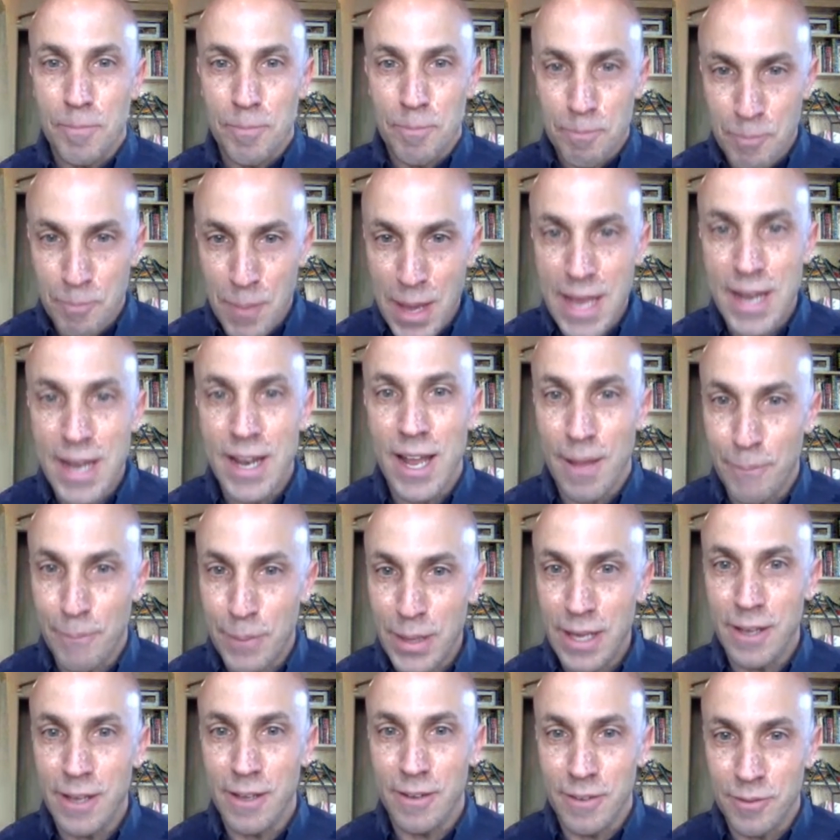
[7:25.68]
may not
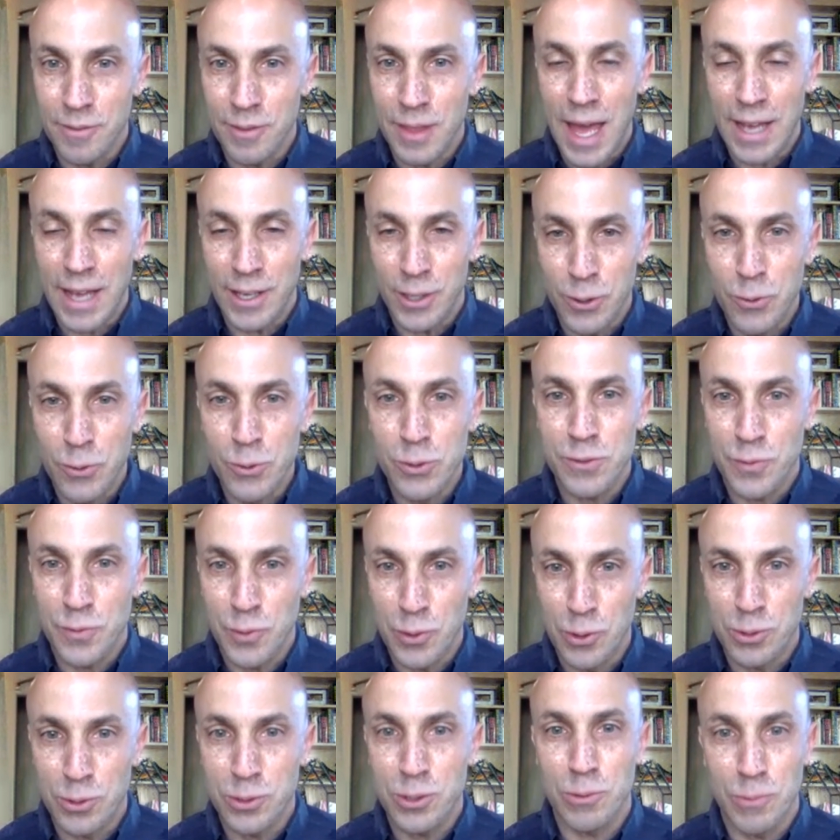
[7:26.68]
be that
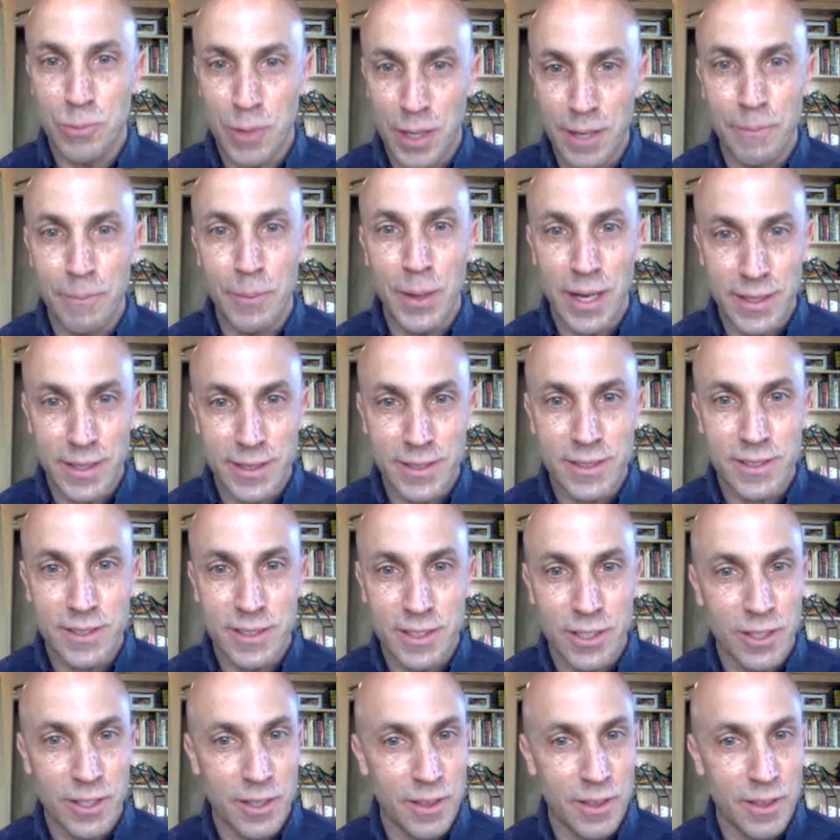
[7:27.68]
useful to run a bus.